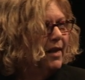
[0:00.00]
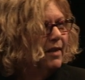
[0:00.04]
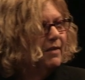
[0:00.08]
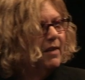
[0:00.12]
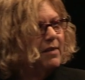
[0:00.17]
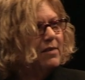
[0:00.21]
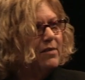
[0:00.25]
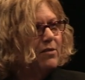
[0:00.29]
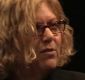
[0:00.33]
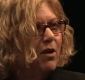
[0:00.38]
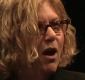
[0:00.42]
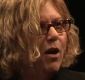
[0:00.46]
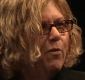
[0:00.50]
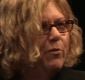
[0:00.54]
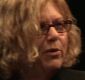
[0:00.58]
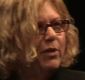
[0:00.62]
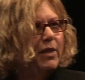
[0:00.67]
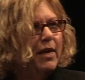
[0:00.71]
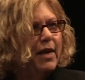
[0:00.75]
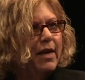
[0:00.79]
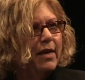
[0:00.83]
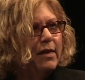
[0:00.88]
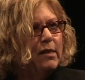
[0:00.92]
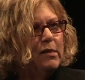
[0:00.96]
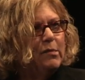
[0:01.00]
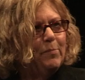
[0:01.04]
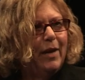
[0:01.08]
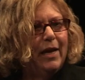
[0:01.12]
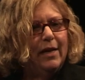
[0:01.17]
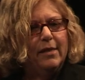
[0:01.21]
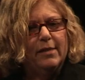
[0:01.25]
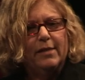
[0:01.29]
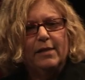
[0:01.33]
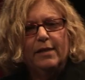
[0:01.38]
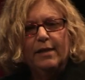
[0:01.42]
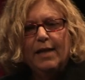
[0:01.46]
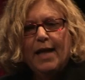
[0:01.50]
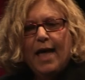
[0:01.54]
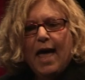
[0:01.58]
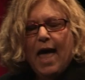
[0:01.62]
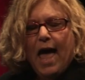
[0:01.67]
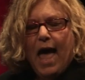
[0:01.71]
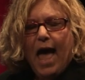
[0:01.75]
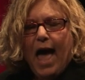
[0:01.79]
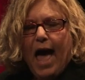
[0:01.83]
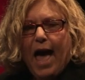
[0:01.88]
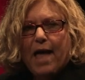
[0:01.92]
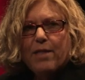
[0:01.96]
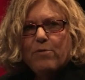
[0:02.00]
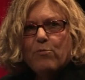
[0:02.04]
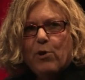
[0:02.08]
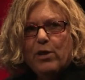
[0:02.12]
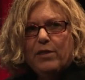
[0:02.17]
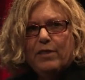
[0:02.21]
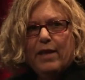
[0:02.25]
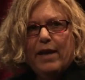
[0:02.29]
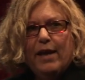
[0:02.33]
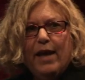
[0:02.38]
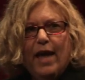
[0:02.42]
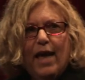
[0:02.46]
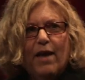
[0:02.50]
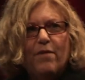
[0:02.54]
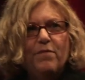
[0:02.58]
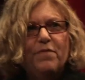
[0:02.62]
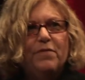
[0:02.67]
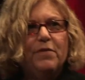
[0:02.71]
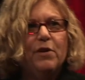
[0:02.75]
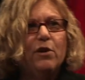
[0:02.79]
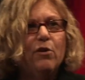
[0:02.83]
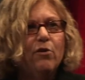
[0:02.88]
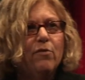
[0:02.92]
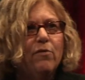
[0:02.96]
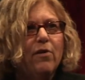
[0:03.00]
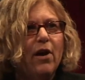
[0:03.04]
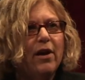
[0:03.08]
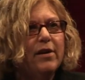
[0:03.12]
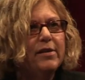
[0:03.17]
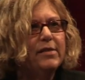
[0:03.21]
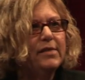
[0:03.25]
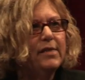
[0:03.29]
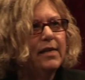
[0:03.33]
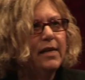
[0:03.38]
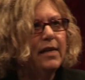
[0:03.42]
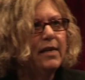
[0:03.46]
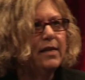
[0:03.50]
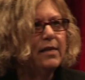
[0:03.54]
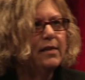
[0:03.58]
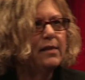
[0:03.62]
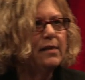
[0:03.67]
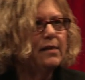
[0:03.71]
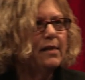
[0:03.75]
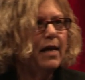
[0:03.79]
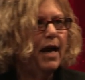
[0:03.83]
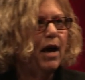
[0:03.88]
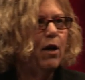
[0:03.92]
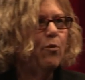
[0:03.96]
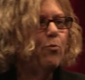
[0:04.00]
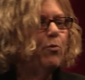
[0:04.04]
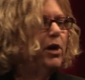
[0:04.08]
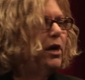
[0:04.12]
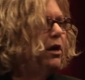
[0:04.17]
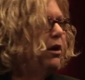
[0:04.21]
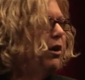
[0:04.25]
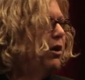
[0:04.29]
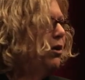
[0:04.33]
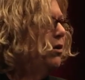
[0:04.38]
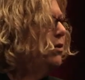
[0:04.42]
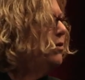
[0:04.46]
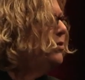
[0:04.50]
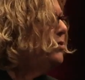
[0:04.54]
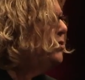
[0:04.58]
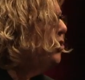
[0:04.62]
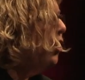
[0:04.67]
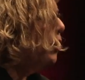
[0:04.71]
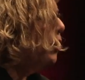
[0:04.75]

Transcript: And that's not what they expected. And what they have theorized is that we use